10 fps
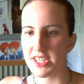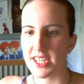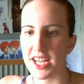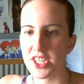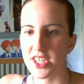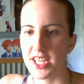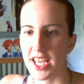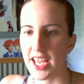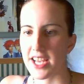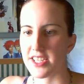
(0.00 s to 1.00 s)
such
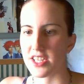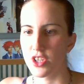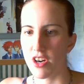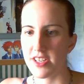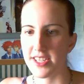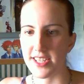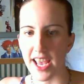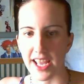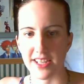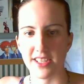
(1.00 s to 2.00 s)
thing as a third
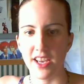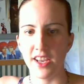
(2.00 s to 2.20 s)
sex.